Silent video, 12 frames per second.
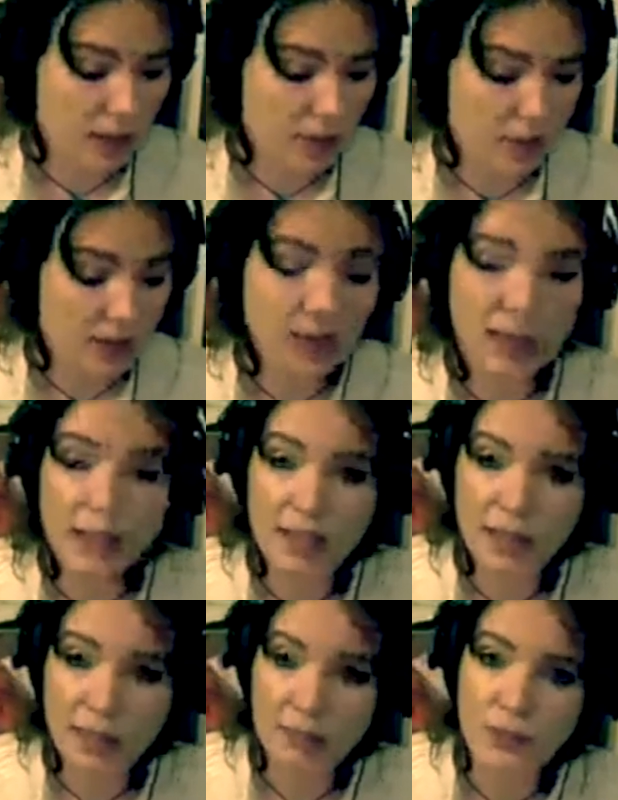
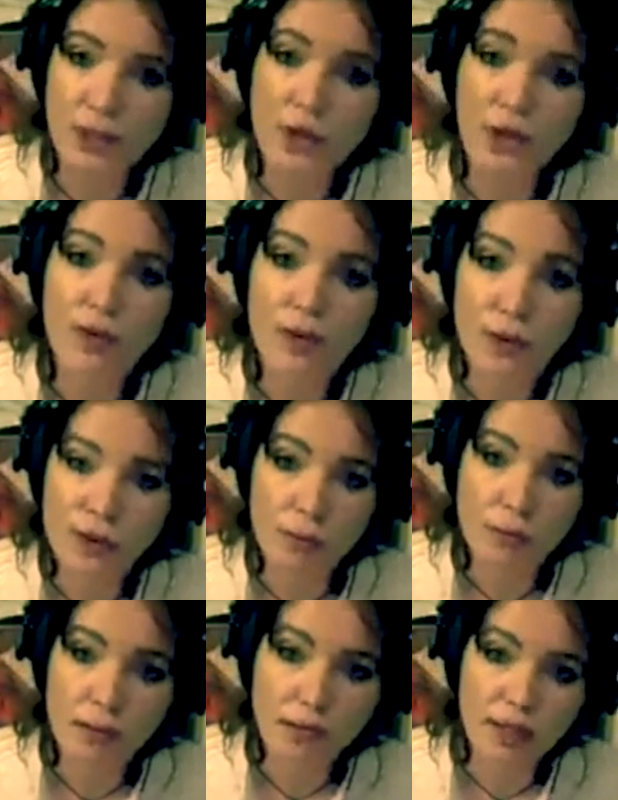healing through the
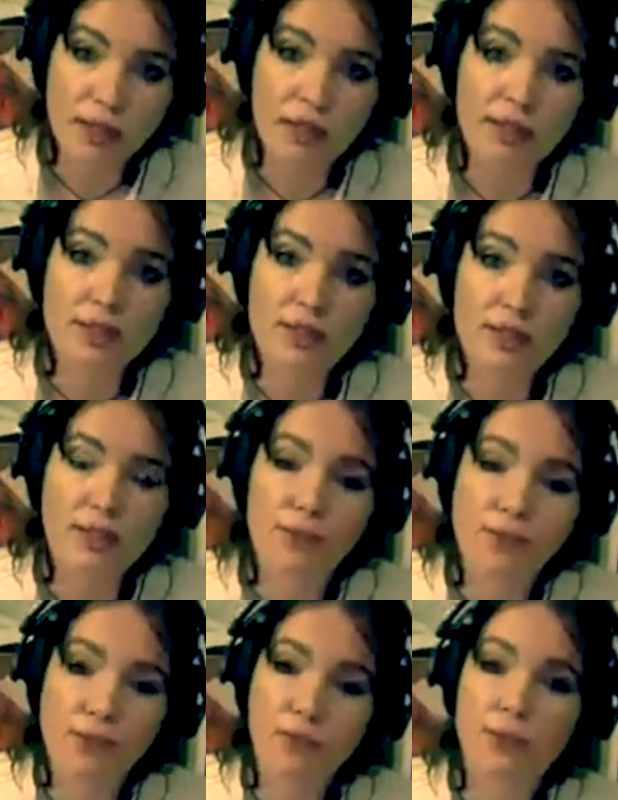bloodlines,
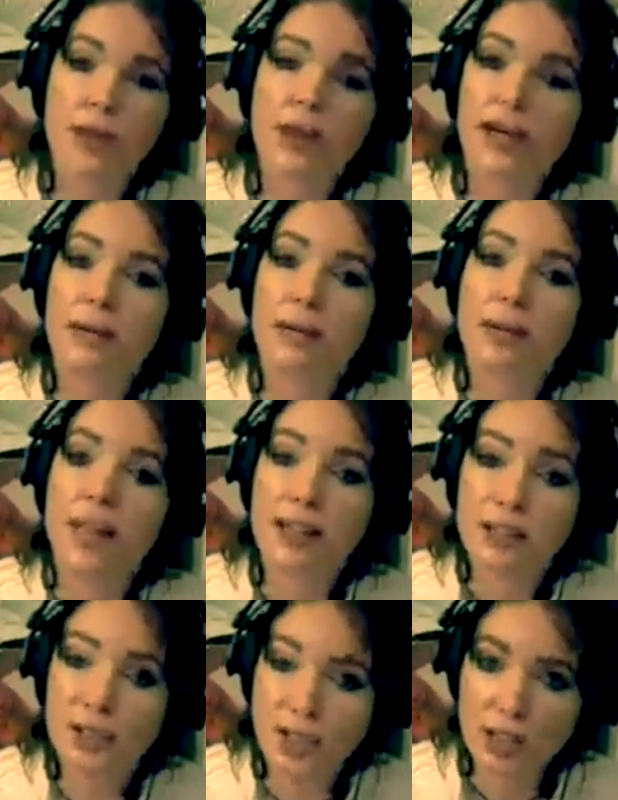through
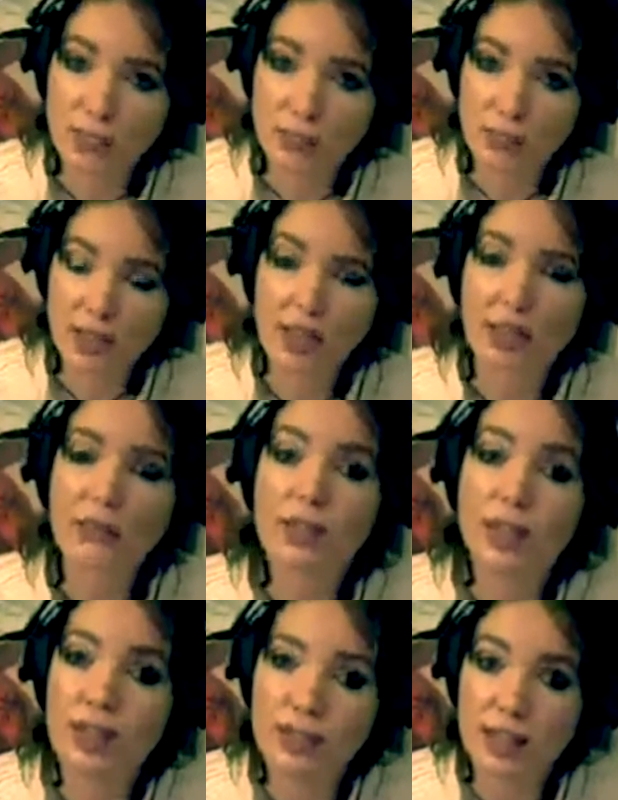energy, and
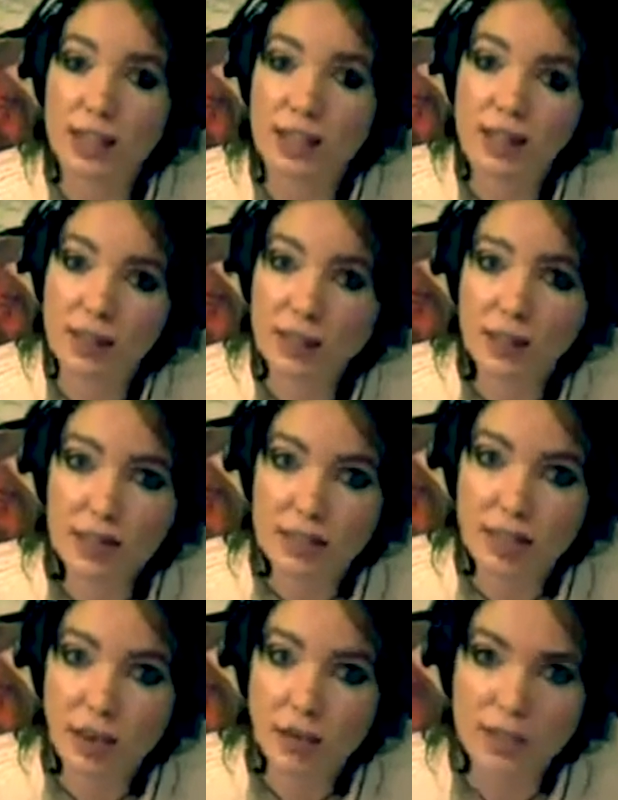realizing that nothing is
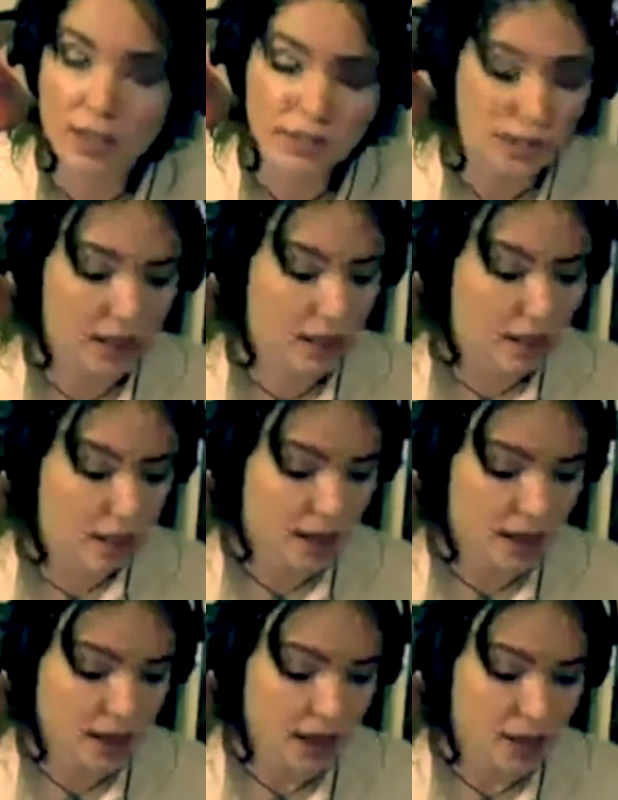lost.
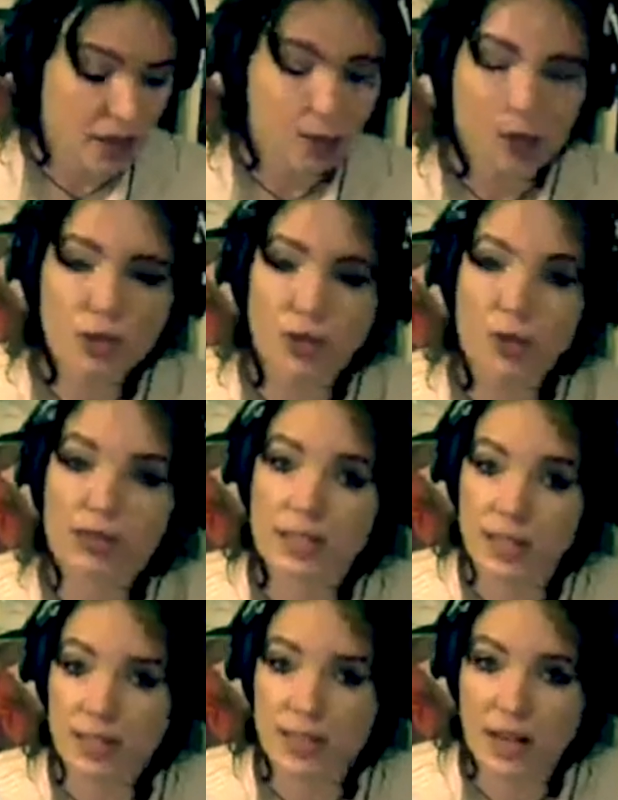And also the
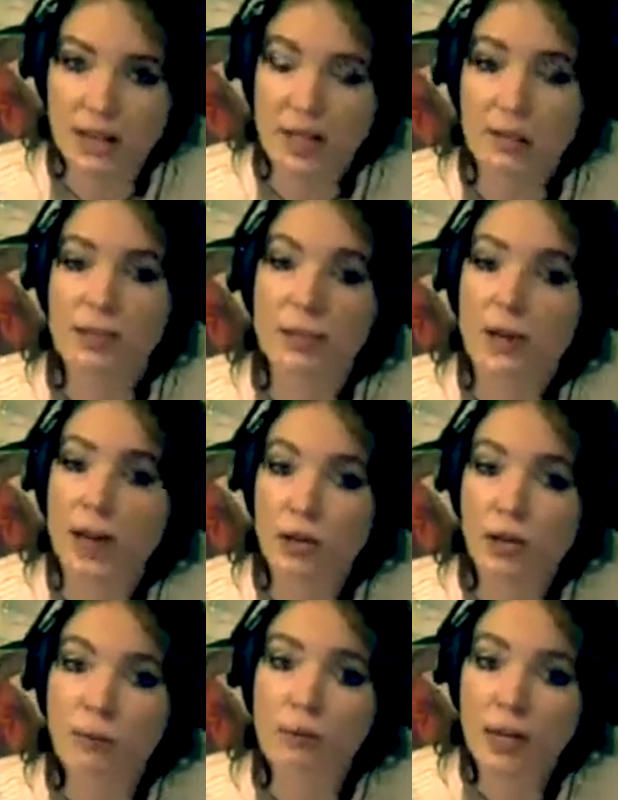2nd house, so it's about
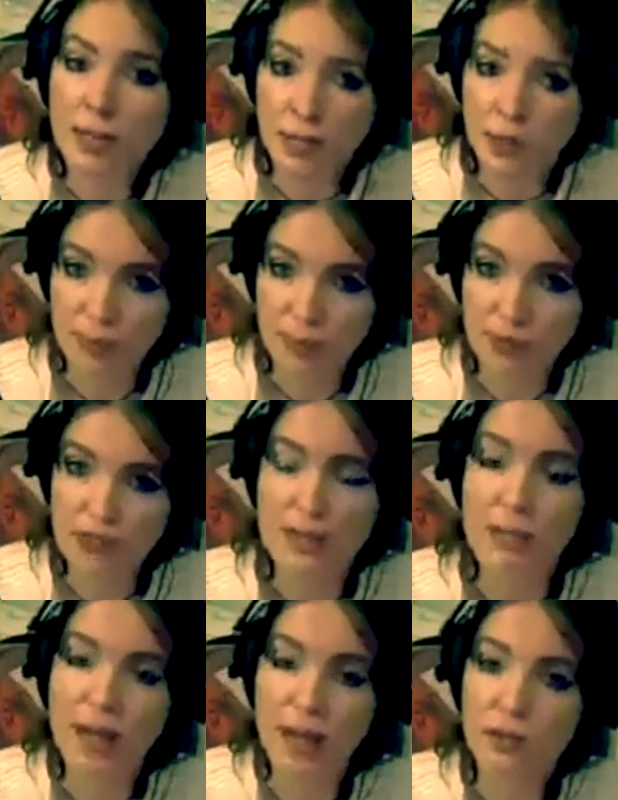your money. It's
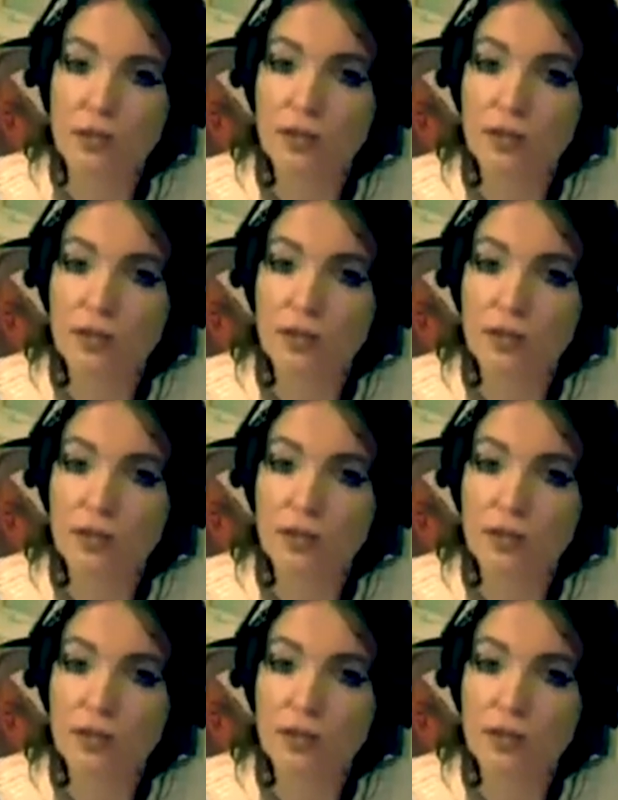about,